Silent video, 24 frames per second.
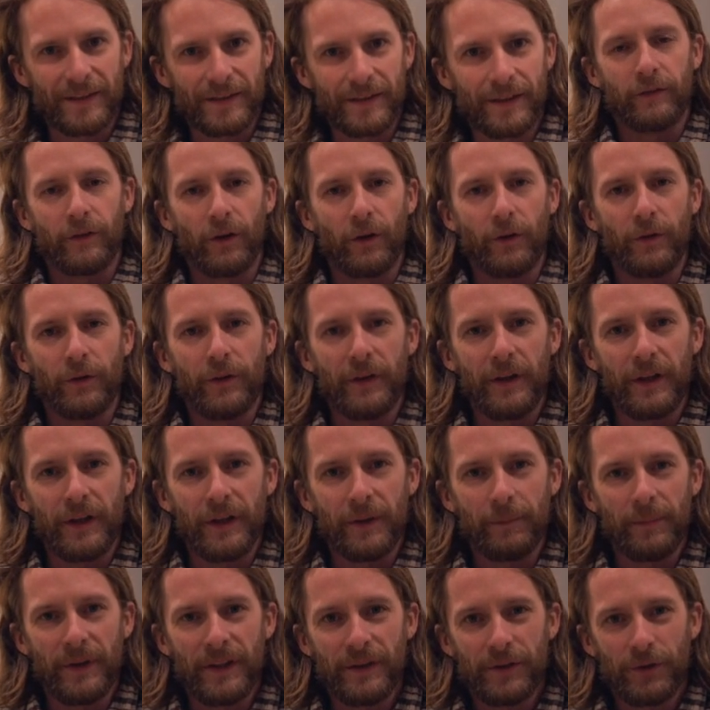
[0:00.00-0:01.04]
So
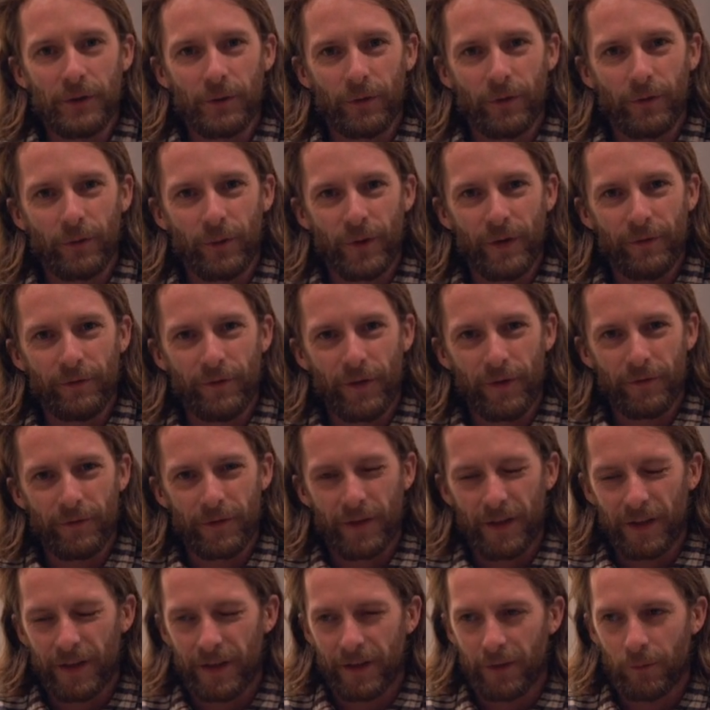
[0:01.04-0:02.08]
the Meteor
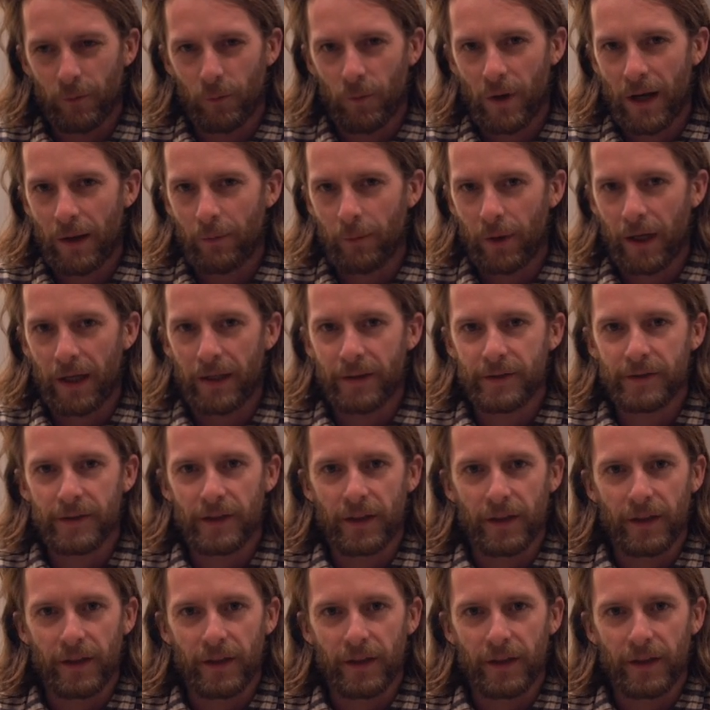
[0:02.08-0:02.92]
350 wet weight